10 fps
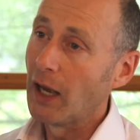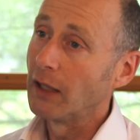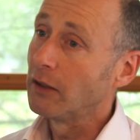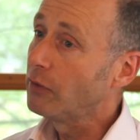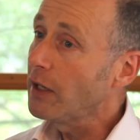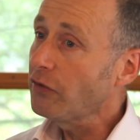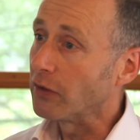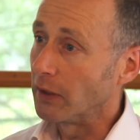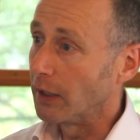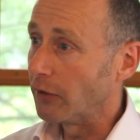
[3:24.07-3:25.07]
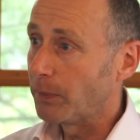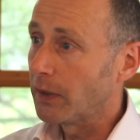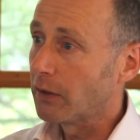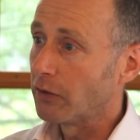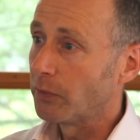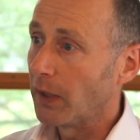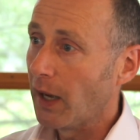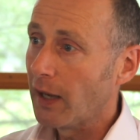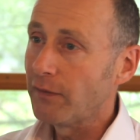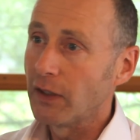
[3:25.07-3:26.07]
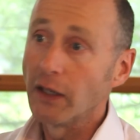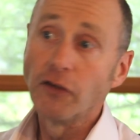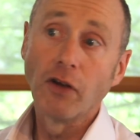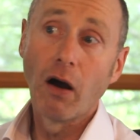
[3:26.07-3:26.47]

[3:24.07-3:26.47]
And the reason is because behaviour is